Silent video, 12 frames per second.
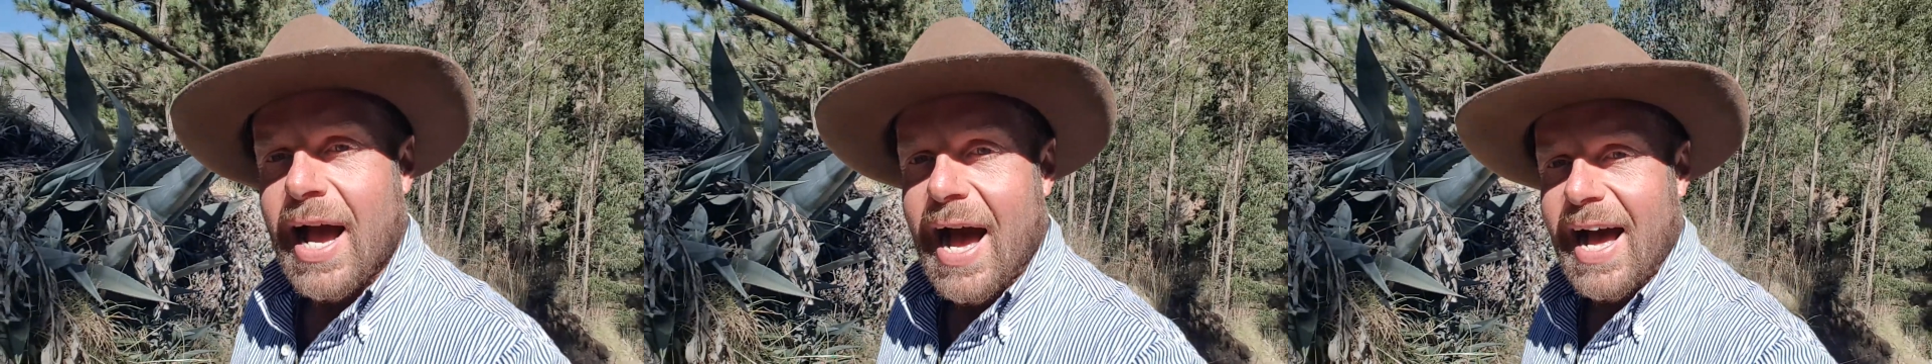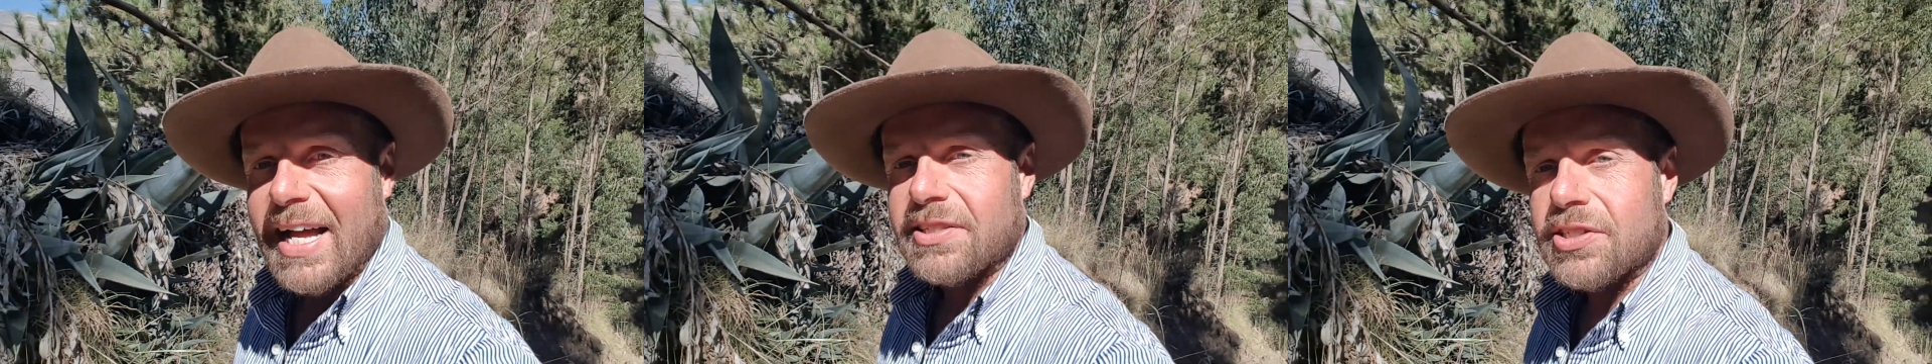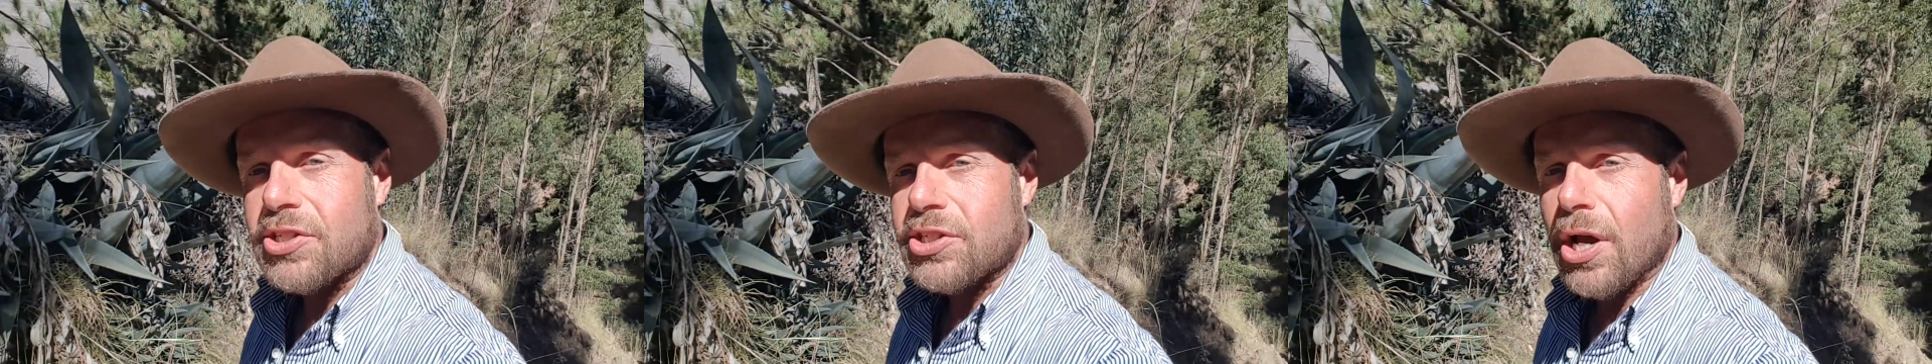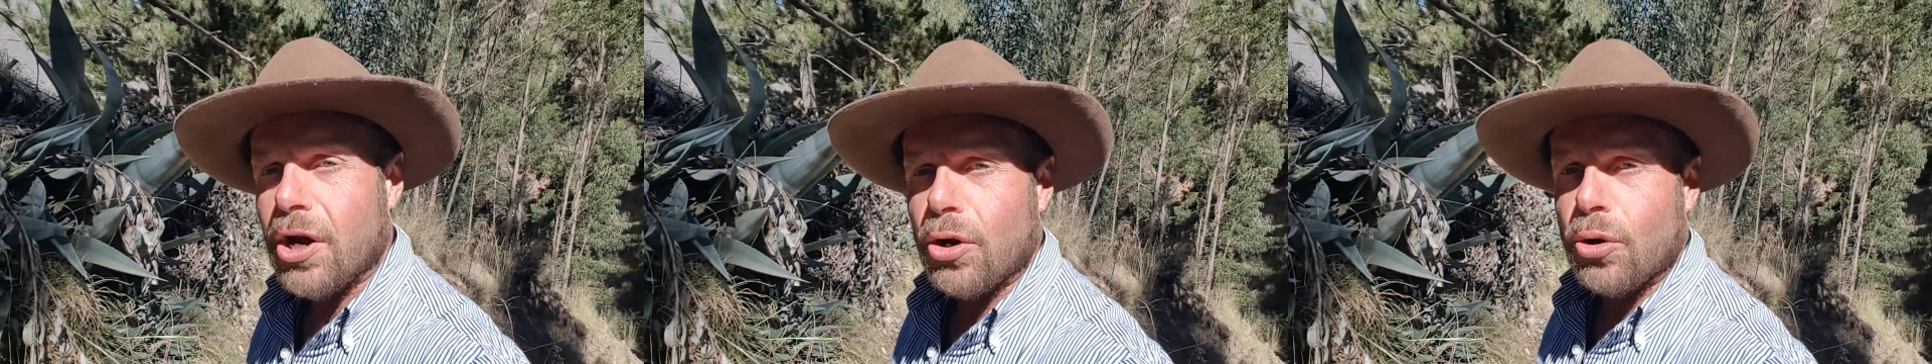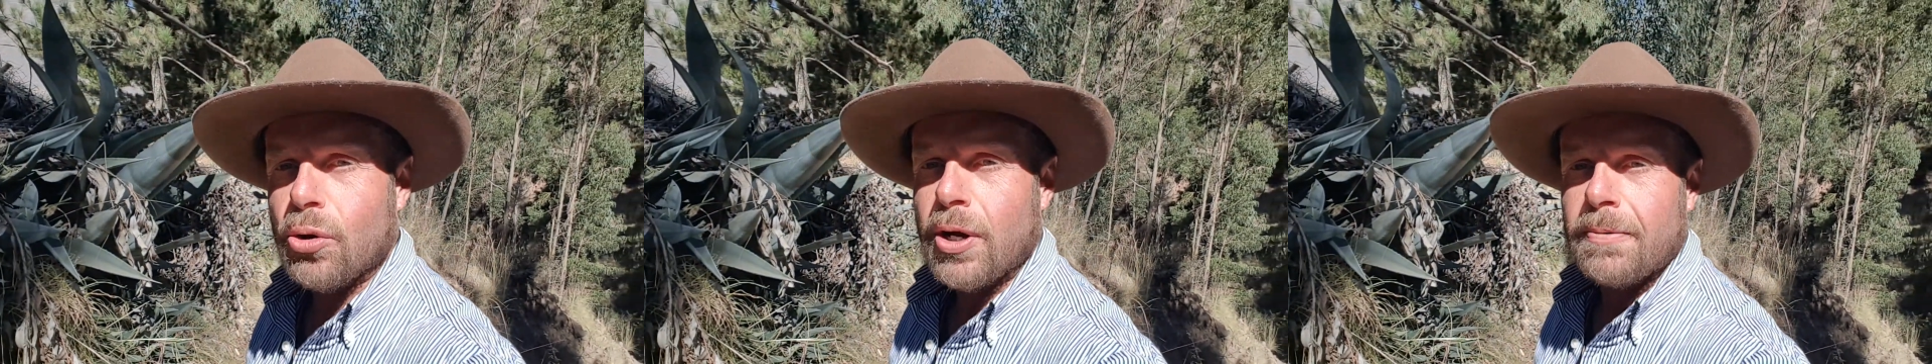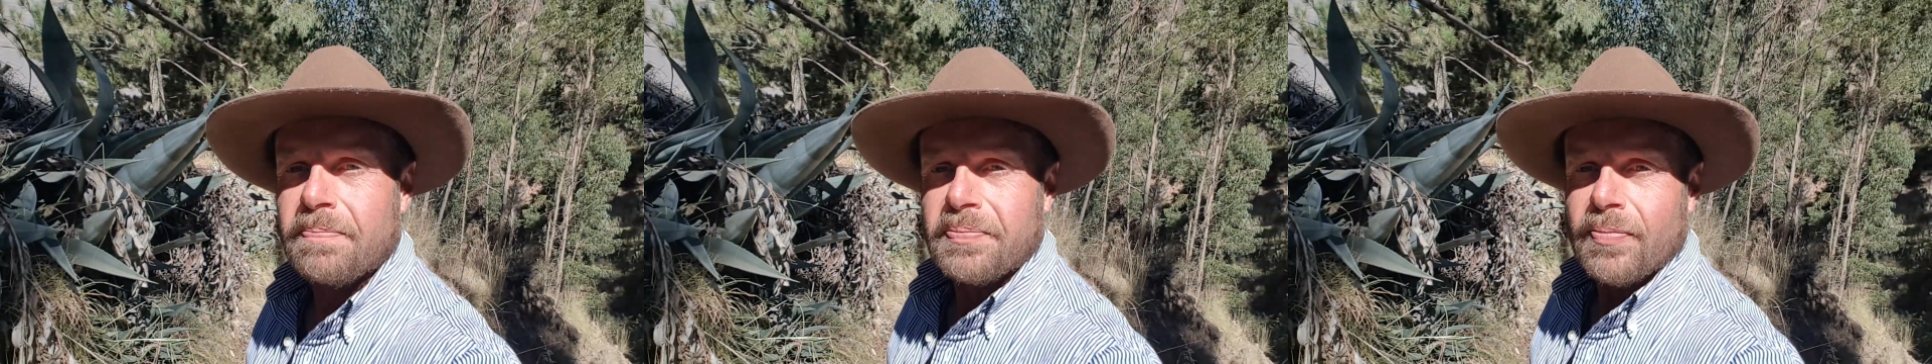And so
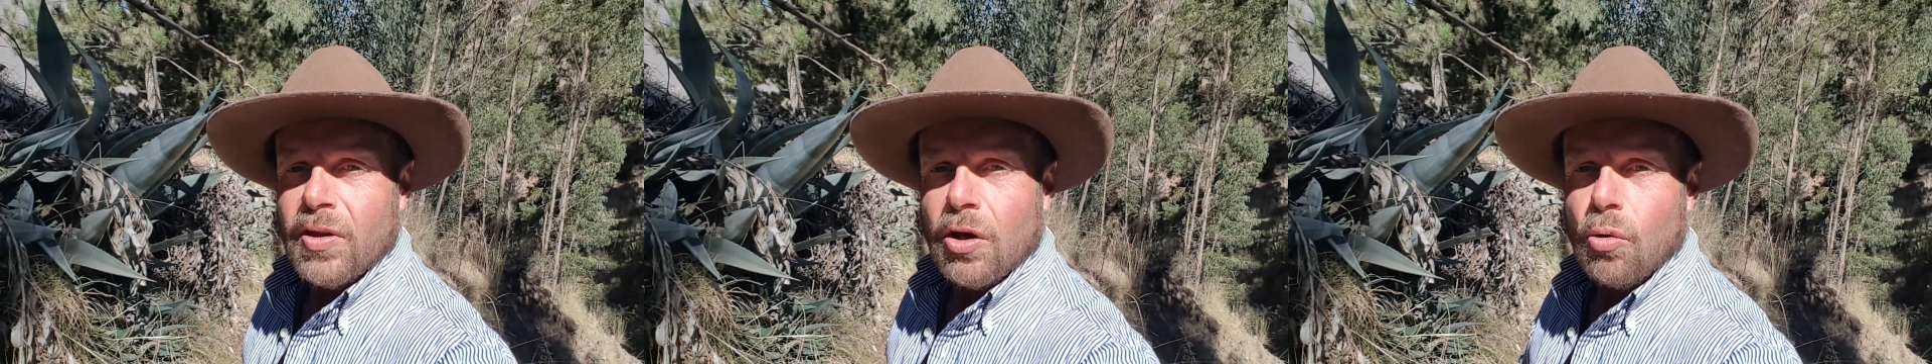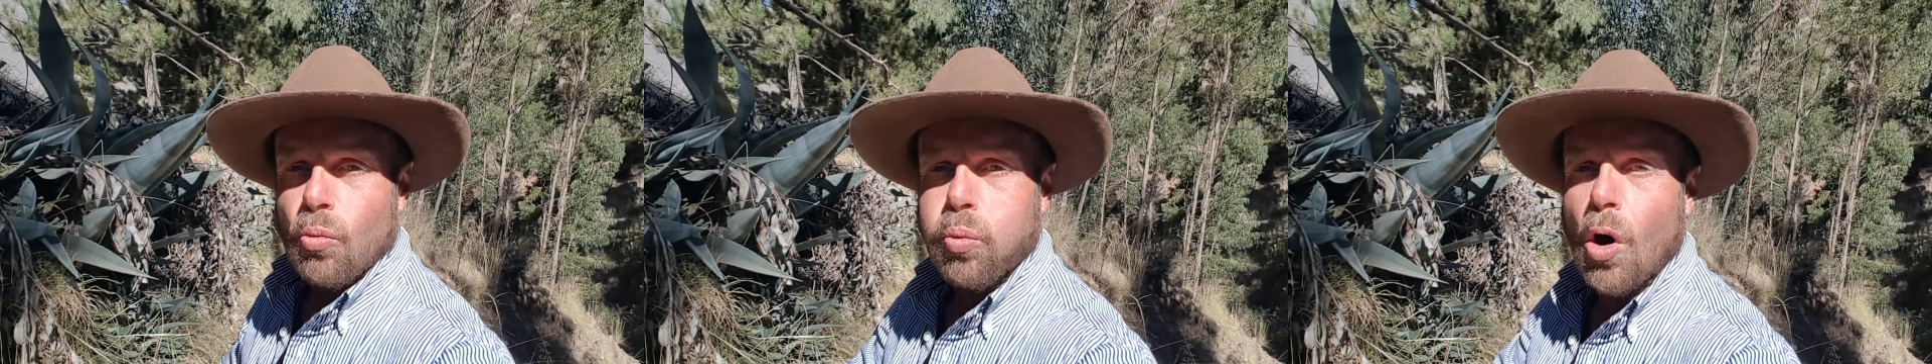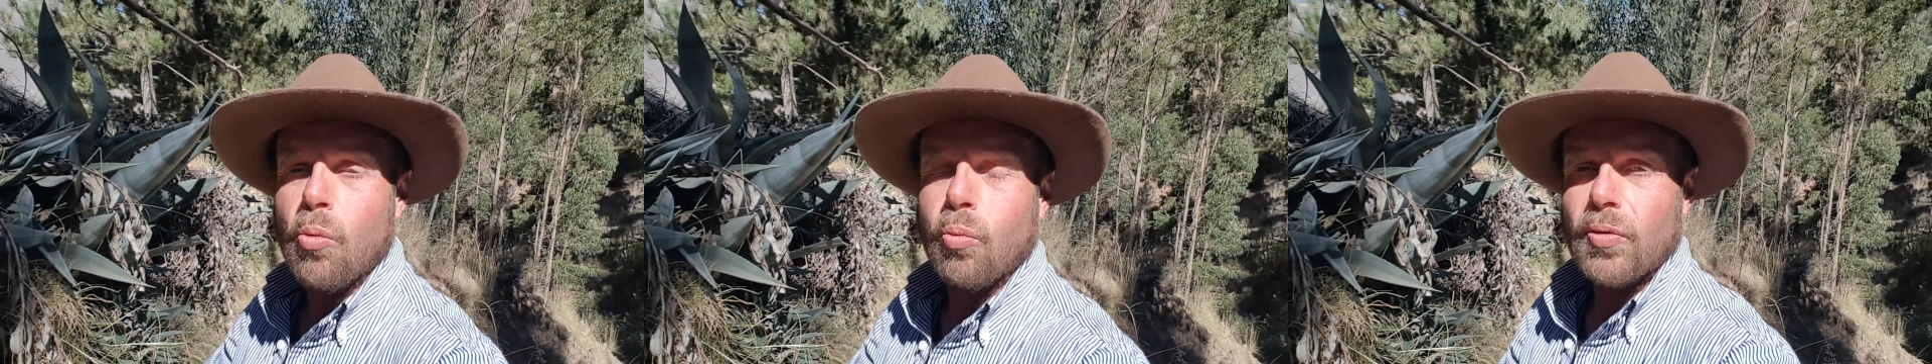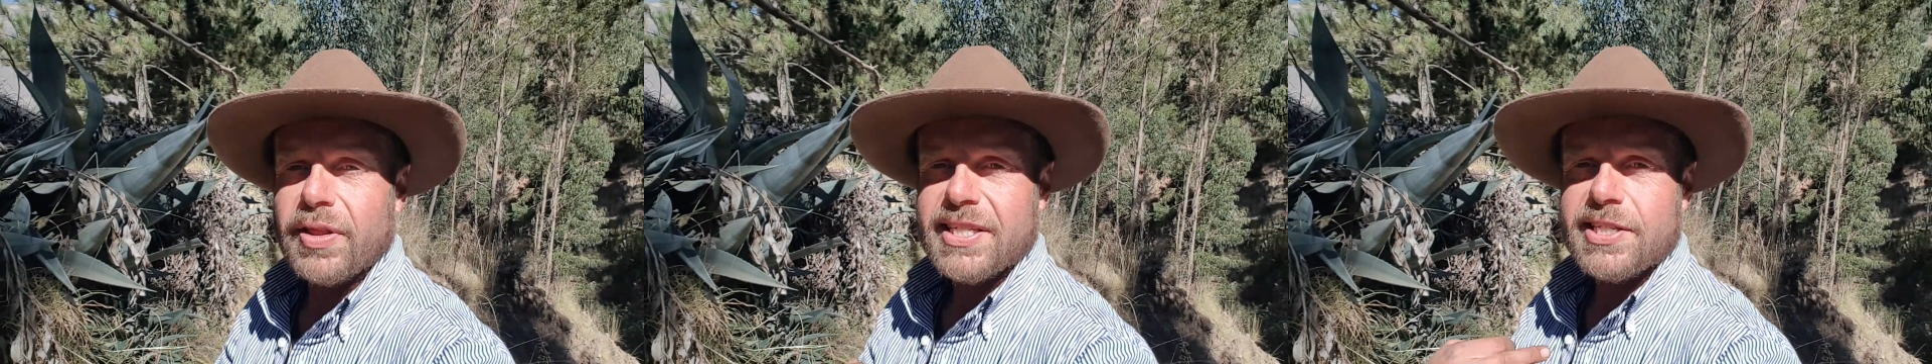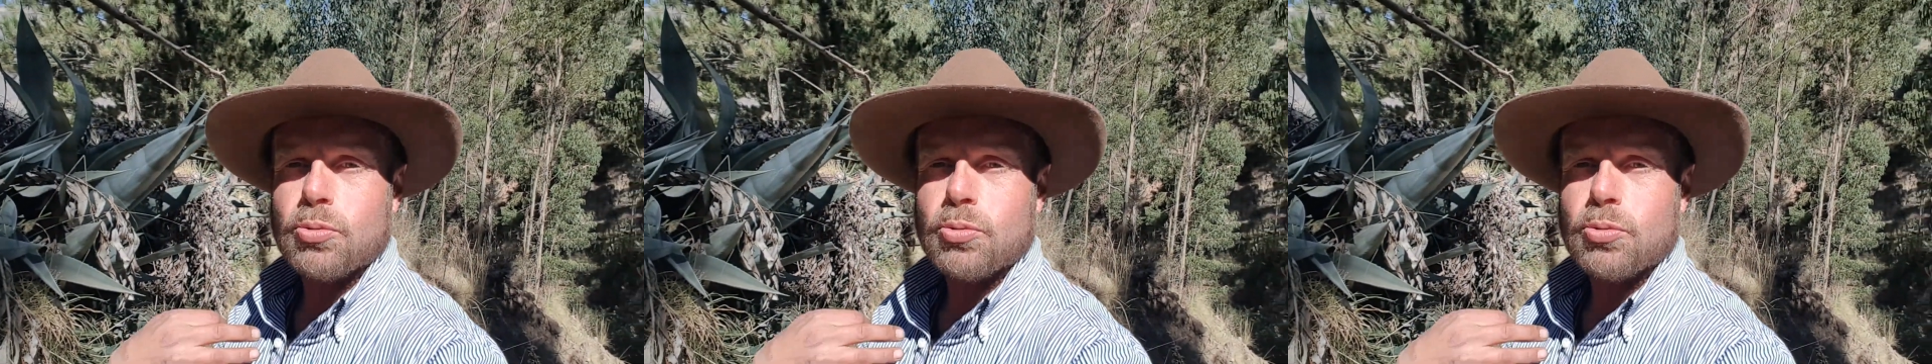this